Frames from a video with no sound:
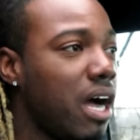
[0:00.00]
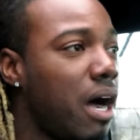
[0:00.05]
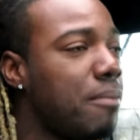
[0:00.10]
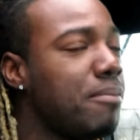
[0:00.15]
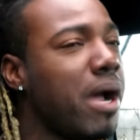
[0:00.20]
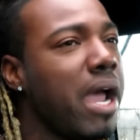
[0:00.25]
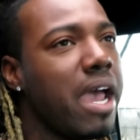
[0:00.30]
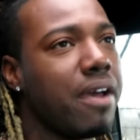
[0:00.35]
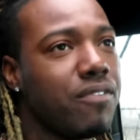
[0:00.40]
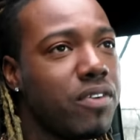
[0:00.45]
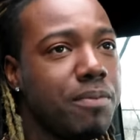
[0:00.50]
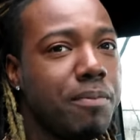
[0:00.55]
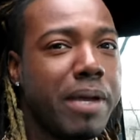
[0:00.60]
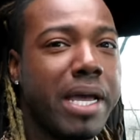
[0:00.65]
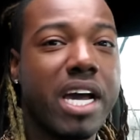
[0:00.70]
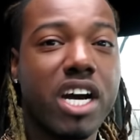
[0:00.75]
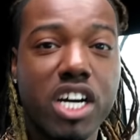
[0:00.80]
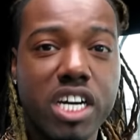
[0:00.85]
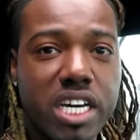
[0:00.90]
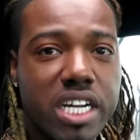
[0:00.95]
I'm having,
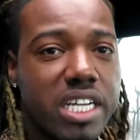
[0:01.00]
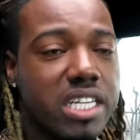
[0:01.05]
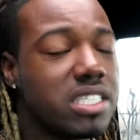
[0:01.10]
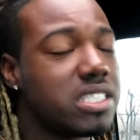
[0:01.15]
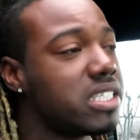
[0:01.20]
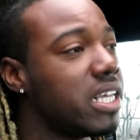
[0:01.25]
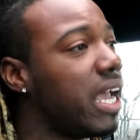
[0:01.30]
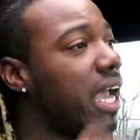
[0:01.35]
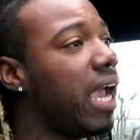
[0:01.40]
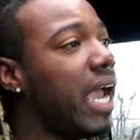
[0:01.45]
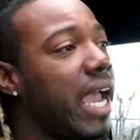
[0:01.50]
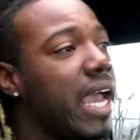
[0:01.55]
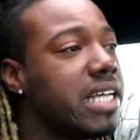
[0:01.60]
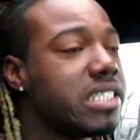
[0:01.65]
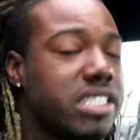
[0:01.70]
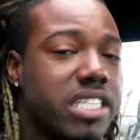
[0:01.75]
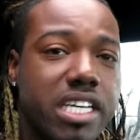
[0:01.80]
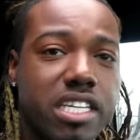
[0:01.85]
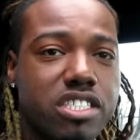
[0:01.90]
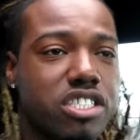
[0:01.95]
man, hoodies
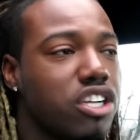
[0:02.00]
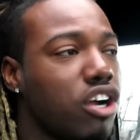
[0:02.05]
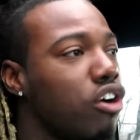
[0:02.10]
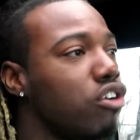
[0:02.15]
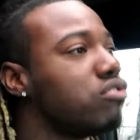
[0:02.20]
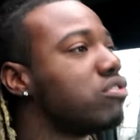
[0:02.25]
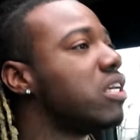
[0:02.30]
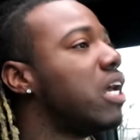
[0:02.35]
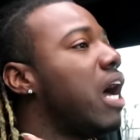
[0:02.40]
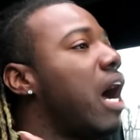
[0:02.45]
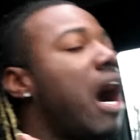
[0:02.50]
and t-shirts.